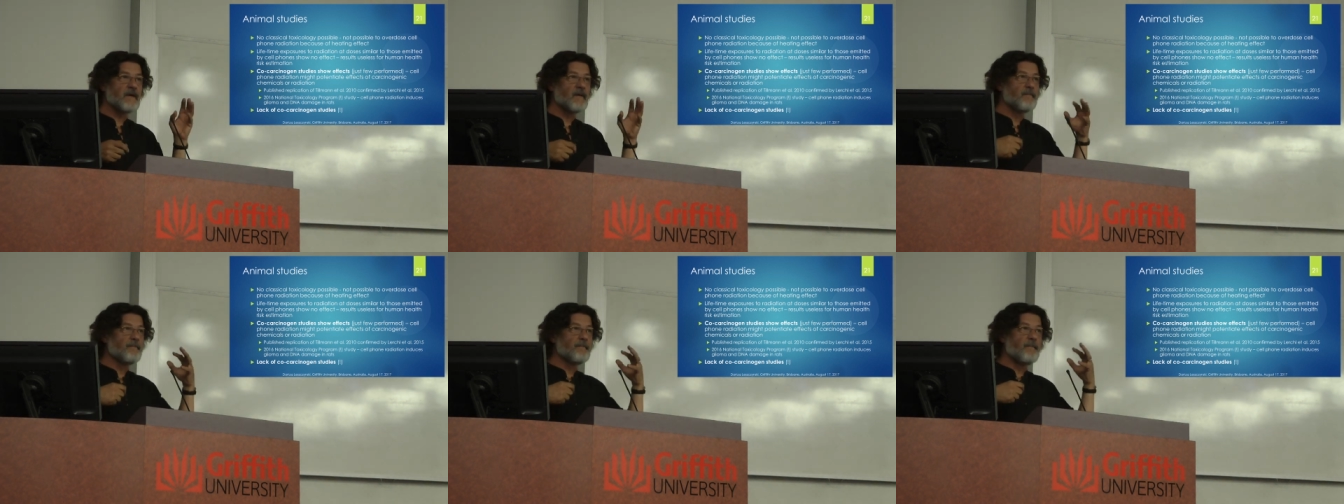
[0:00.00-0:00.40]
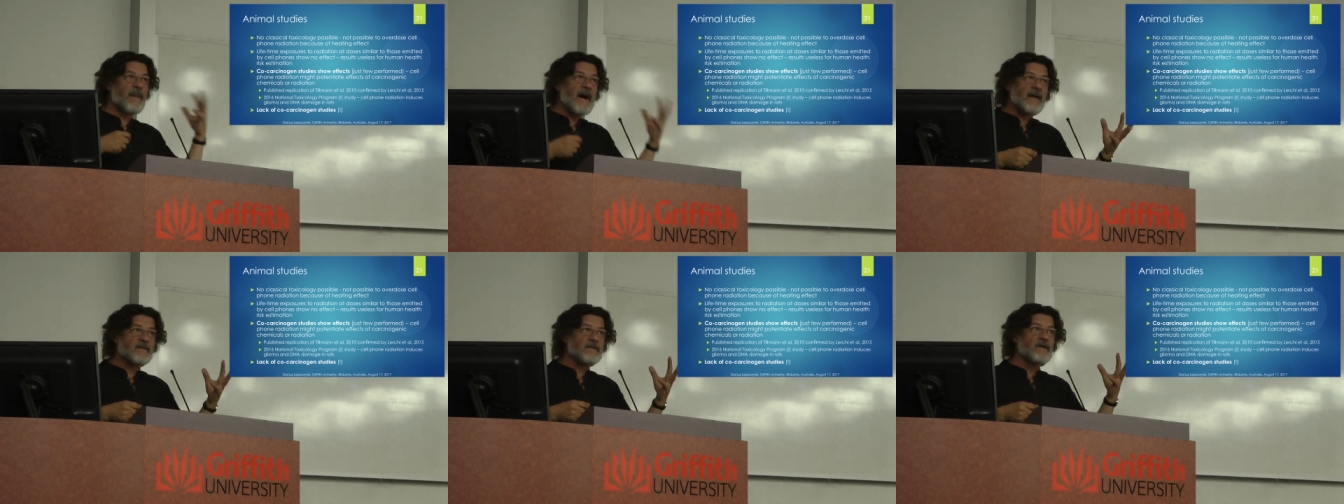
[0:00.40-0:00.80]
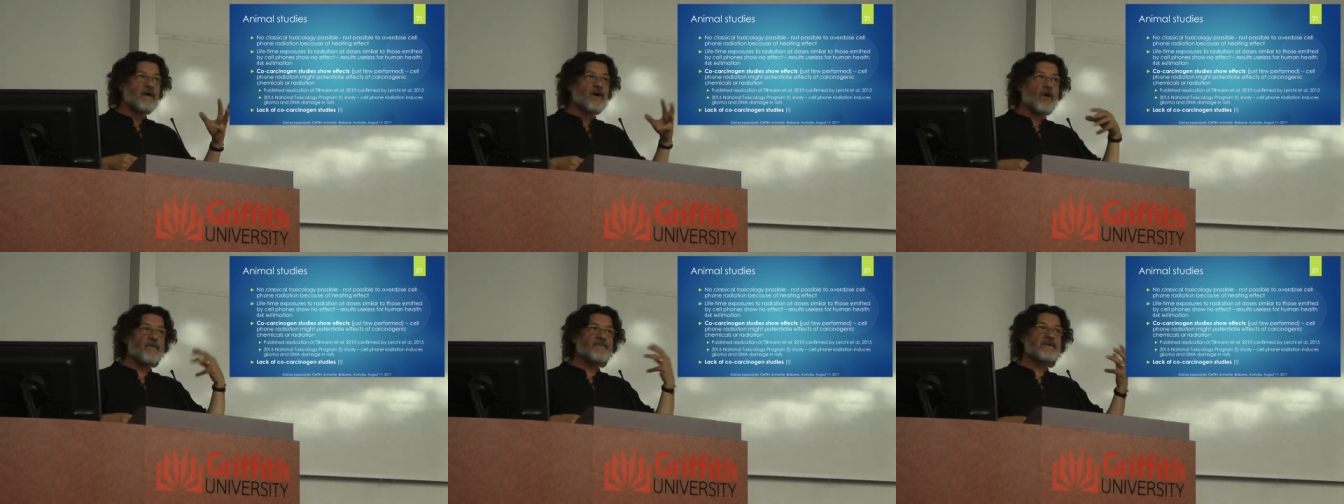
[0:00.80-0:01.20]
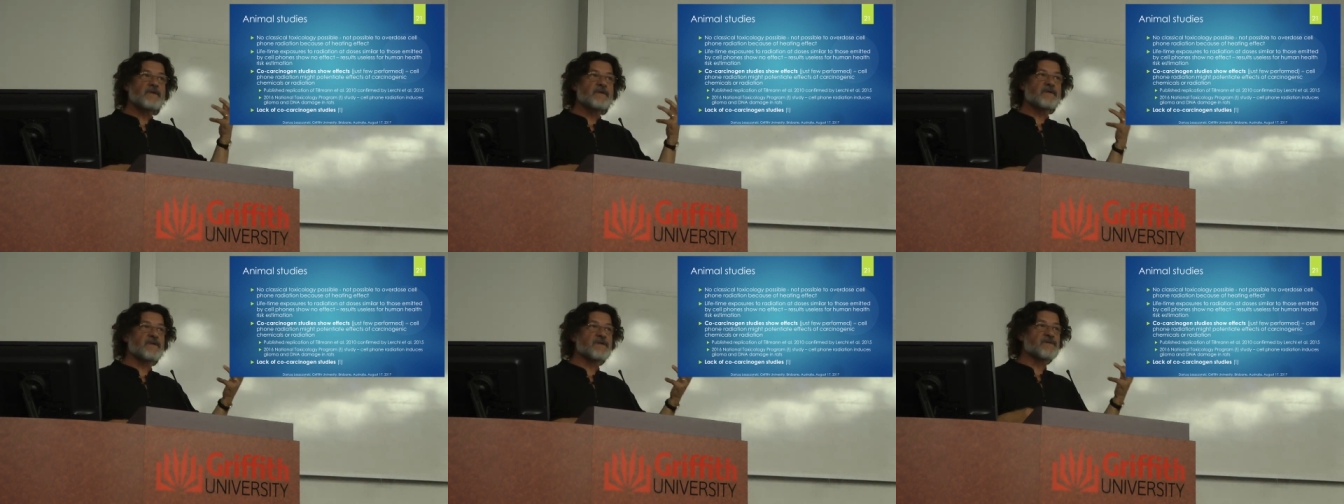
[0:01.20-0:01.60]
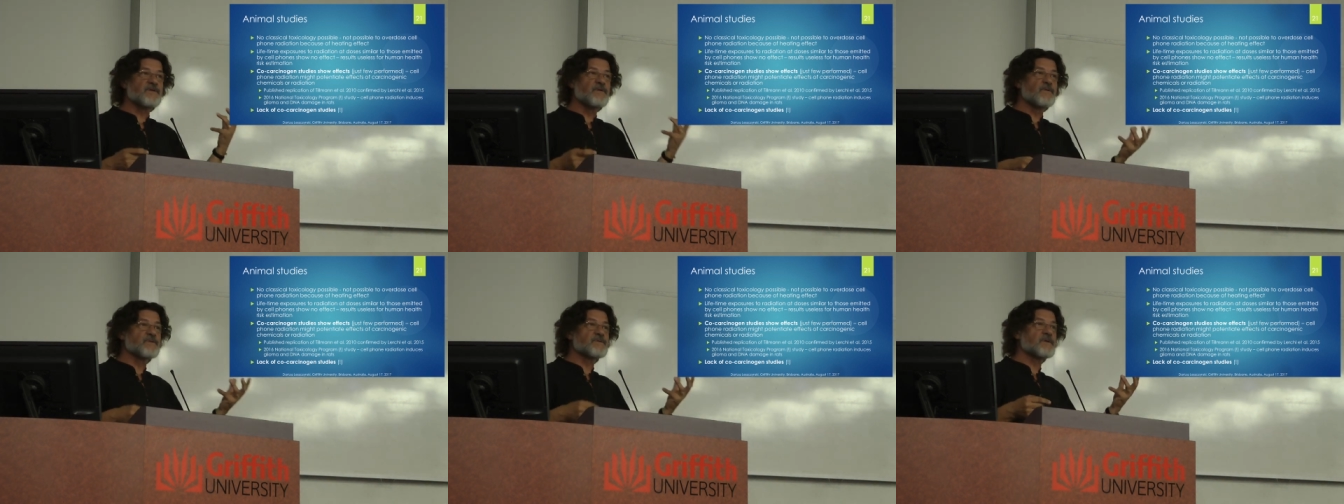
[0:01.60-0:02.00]
It, but often it
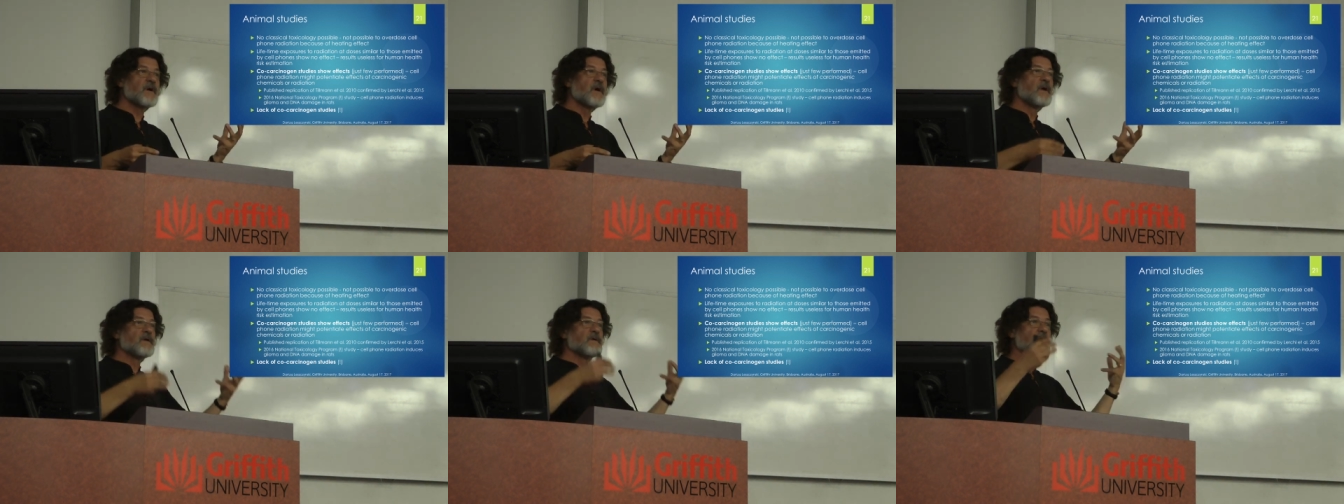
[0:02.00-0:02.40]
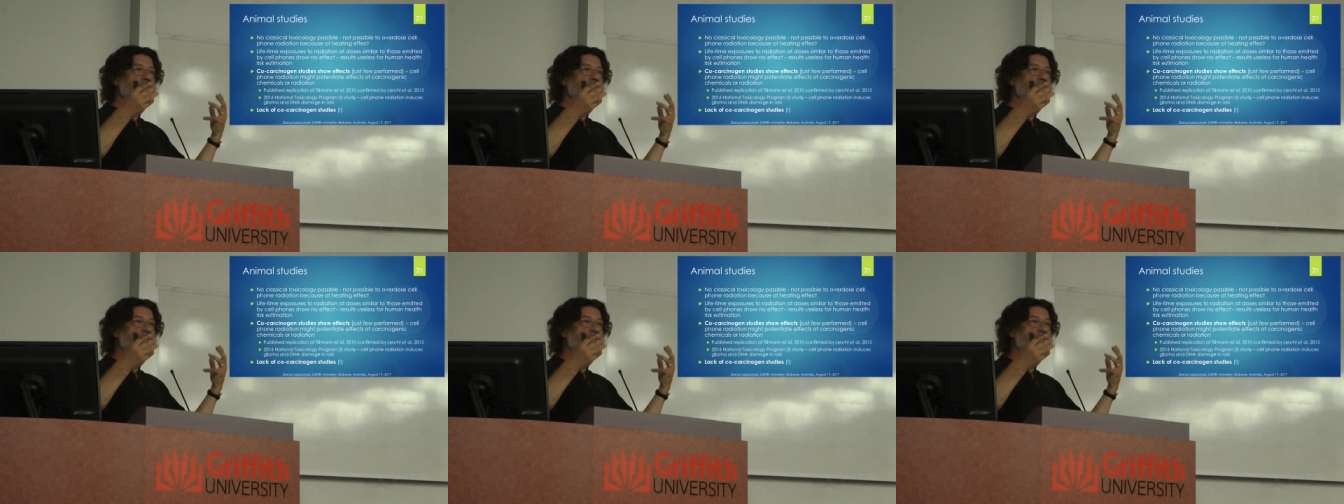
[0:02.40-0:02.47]
is used